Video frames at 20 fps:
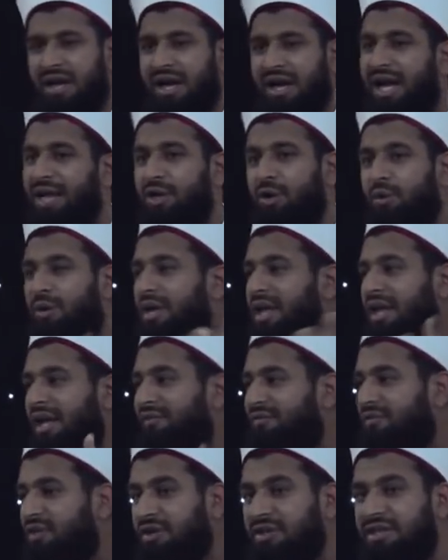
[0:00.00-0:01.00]
I don't want to
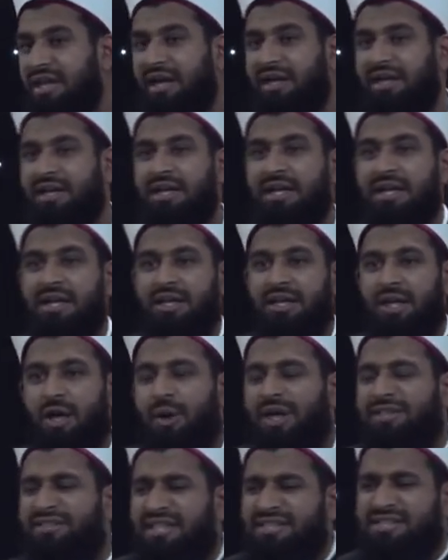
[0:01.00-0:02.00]
live on that. You know
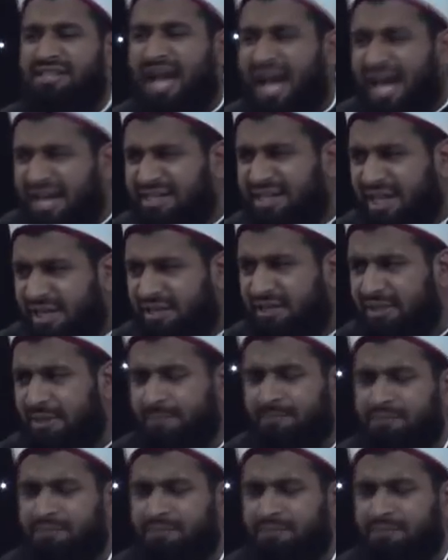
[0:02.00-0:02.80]
what this guy did?